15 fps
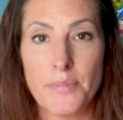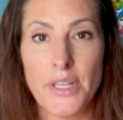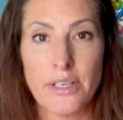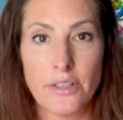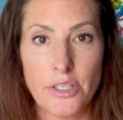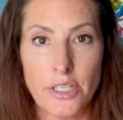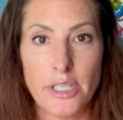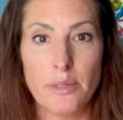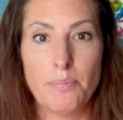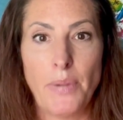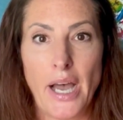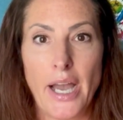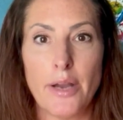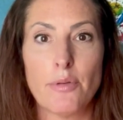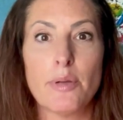than good
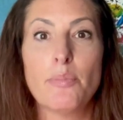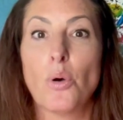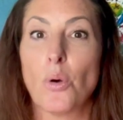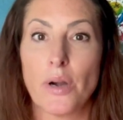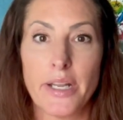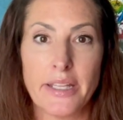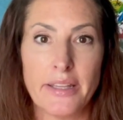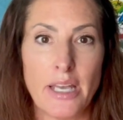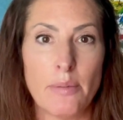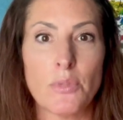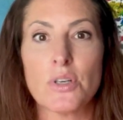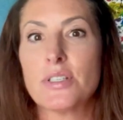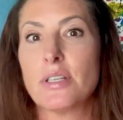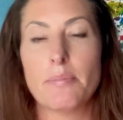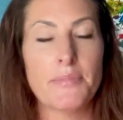by reporting them or
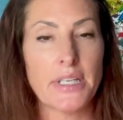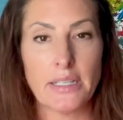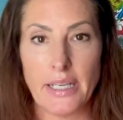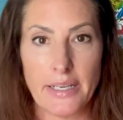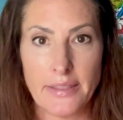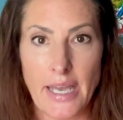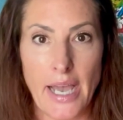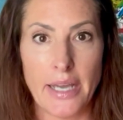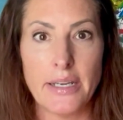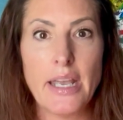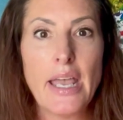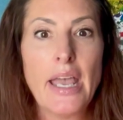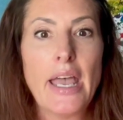something like that.